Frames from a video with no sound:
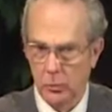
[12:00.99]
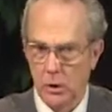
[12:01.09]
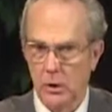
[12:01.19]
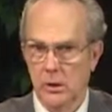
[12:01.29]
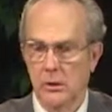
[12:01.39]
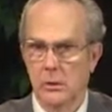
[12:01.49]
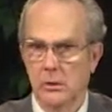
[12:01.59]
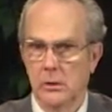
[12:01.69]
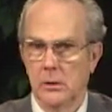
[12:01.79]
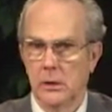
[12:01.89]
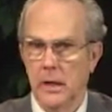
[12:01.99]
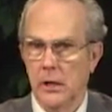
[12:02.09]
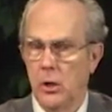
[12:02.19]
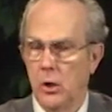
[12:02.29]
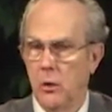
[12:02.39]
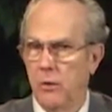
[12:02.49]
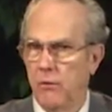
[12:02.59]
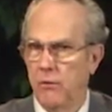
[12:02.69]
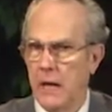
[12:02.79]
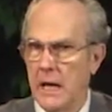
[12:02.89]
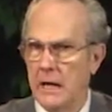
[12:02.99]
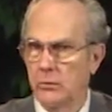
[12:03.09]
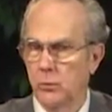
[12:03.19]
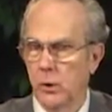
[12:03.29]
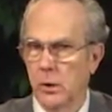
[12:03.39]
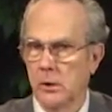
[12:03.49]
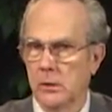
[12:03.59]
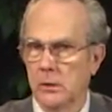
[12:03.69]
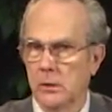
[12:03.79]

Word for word: were and all the flies were.